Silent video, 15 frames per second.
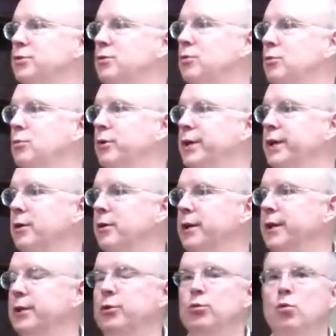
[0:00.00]
School here
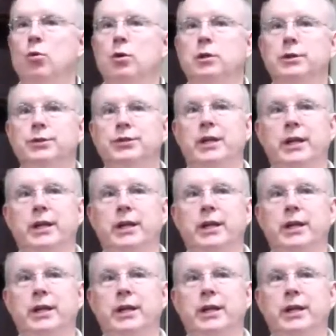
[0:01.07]
in New Orleans,